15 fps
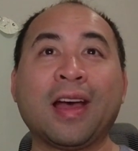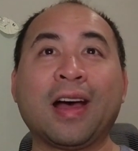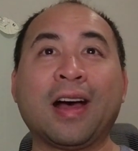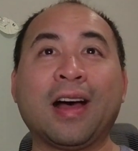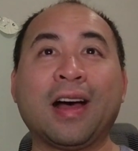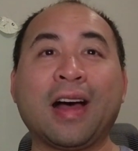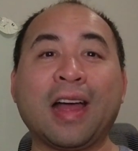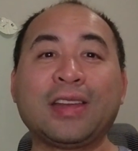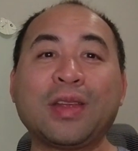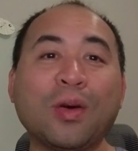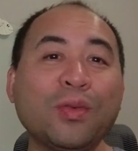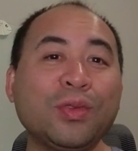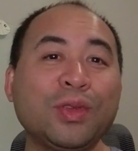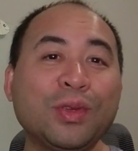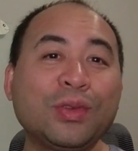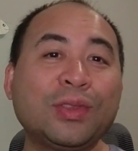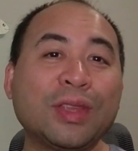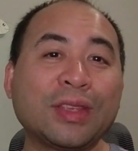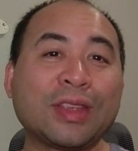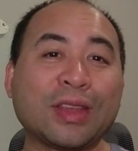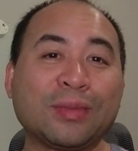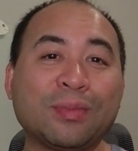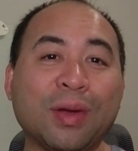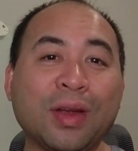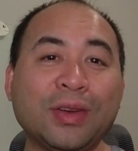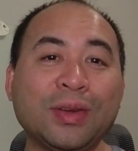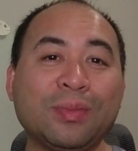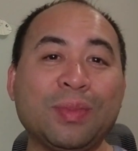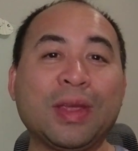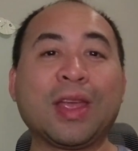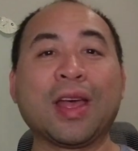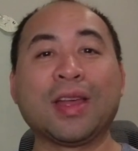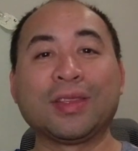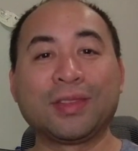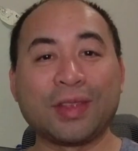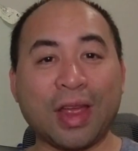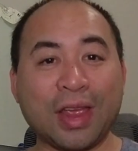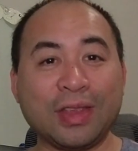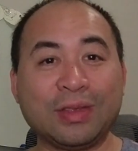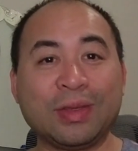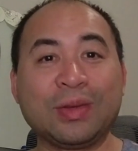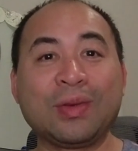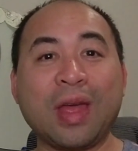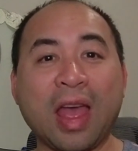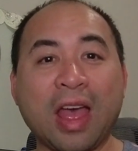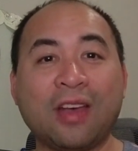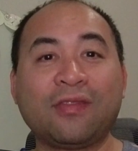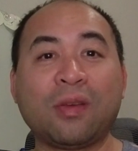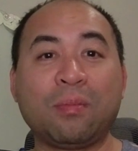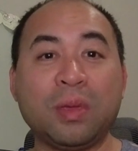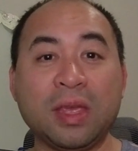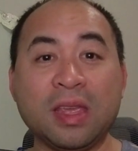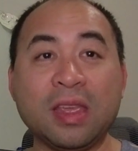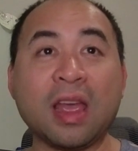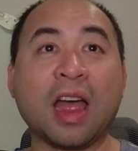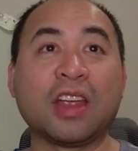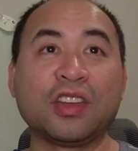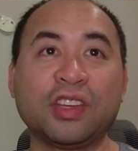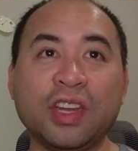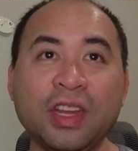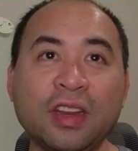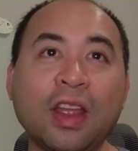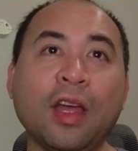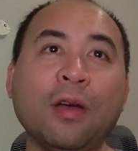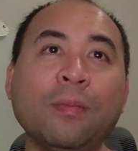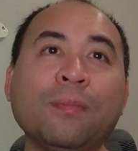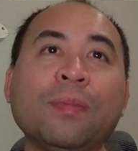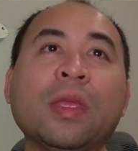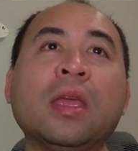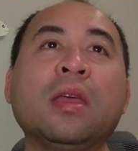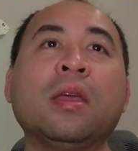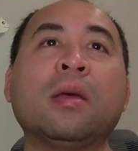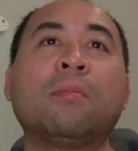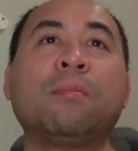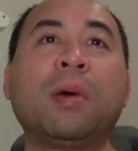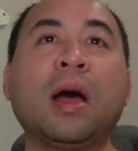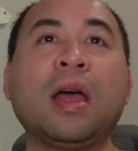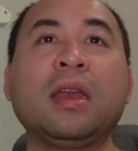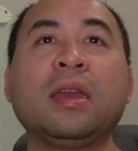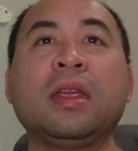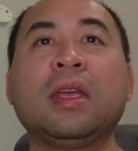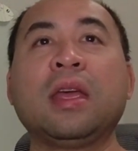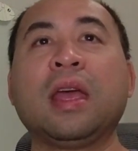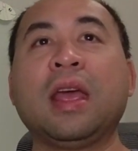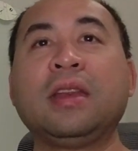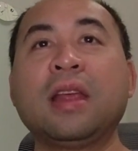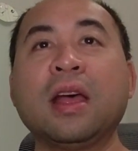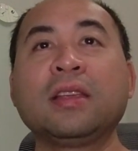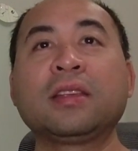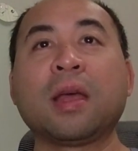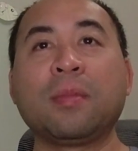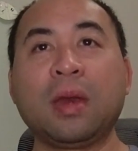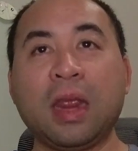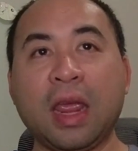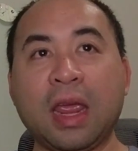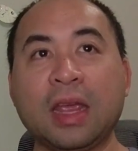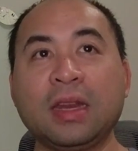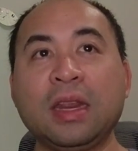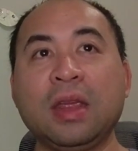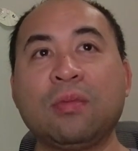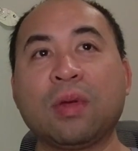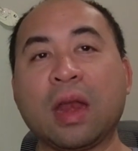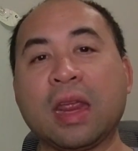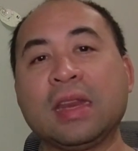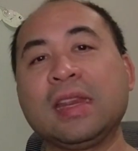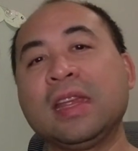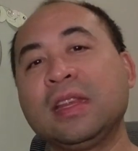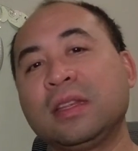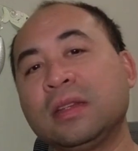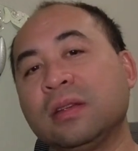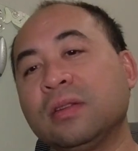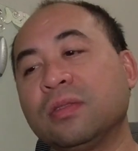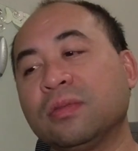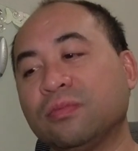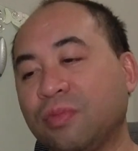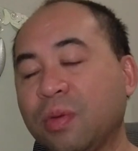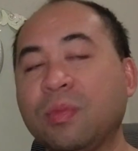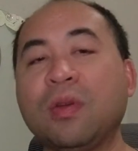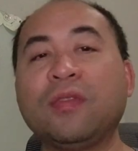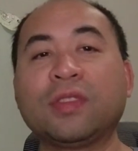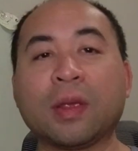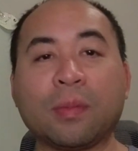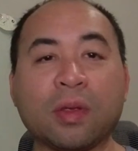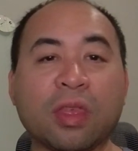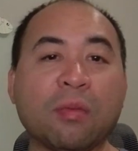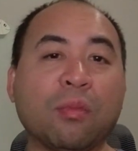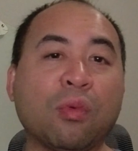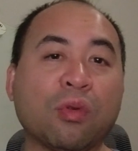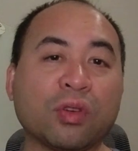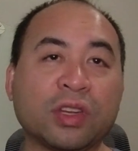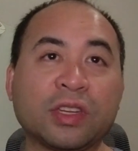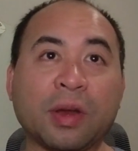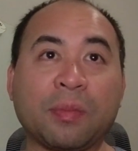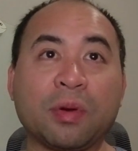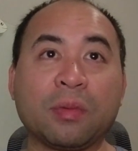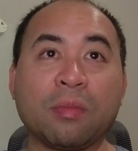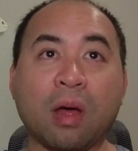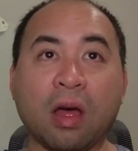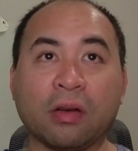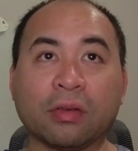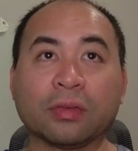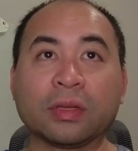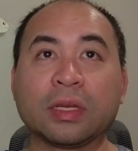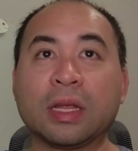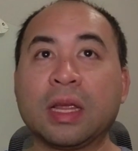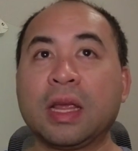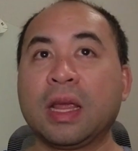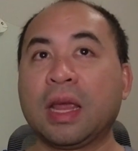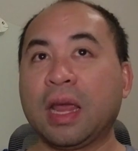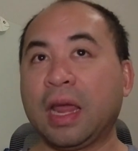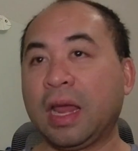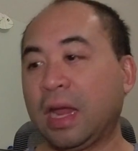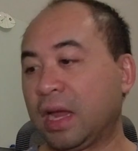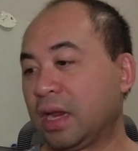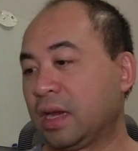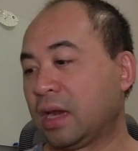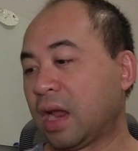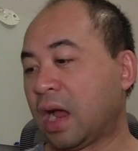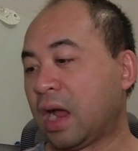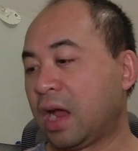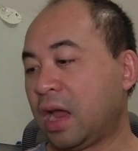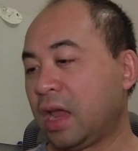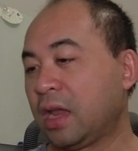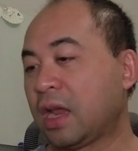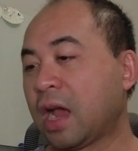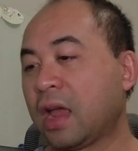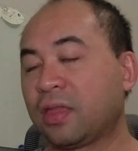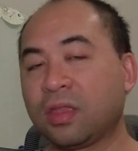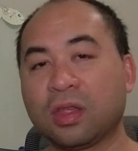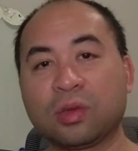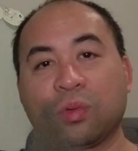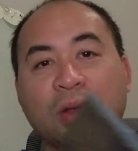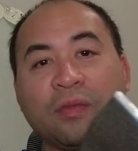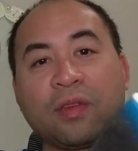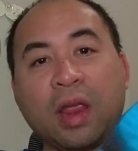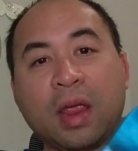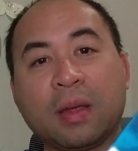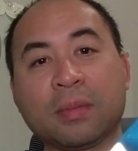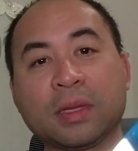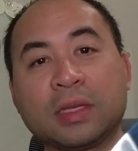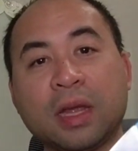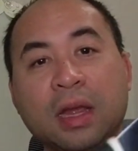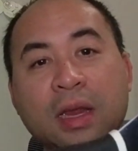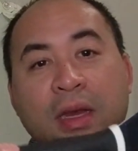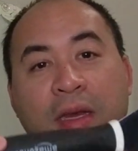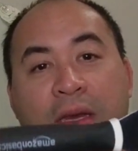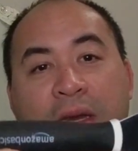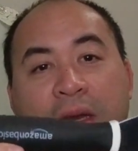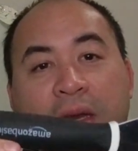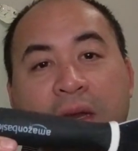I don't use this as much because I do have a PEI sheet now, but it does come in handy when I need to remove some of the more stubborn models. And I got this one for Amazon.